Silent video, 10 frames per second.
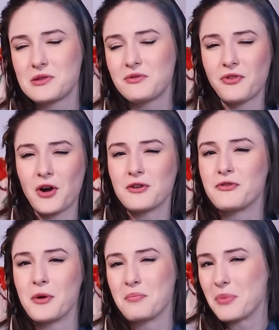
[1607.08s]
far
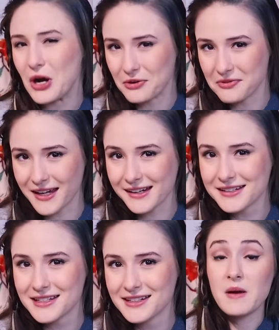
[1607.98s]
from
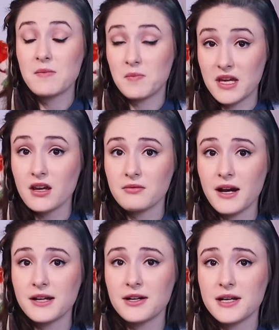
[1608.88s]
perfect. Despite being a
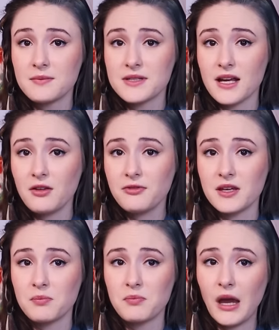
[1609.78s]
writer himself,
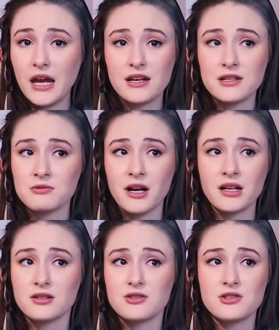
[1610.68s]
he paid his
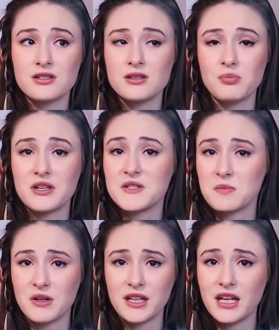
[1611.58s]
writers just
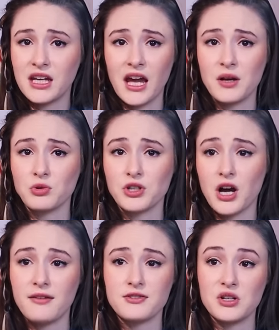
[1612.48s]
abysmally and would
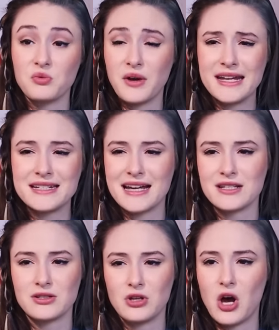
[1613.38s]
often wait
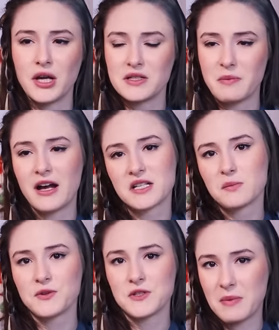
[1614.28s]
as long as
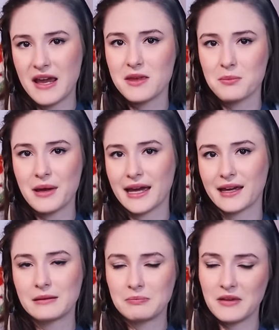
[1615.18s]
possible to pay them
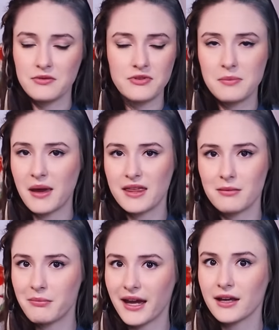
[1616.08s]
back if he paid
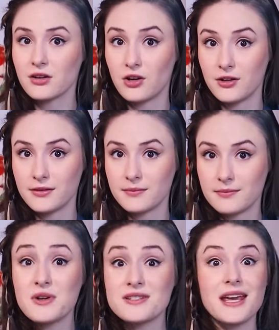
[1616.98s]
them back at all. He
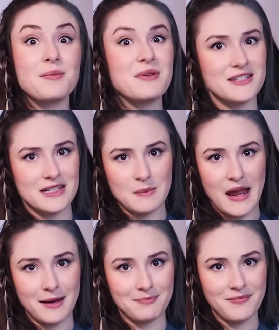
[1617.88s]
was a
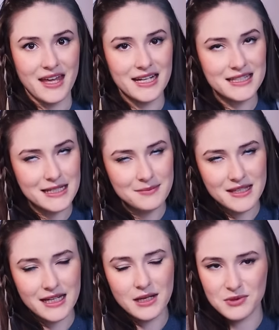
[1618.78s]
businessman, and it seems
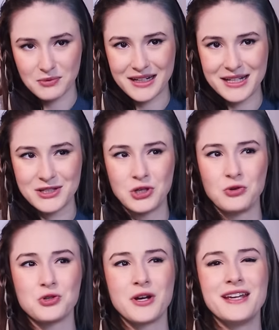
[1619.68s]
that he was ready
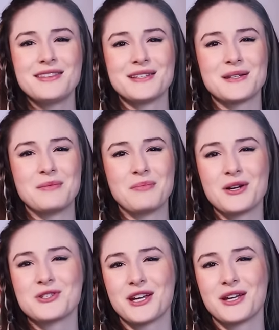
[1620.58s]
to treat this
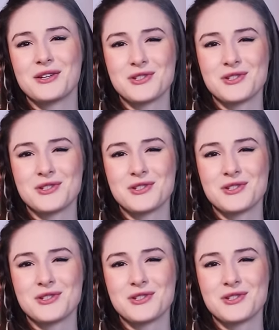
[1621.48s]
emerging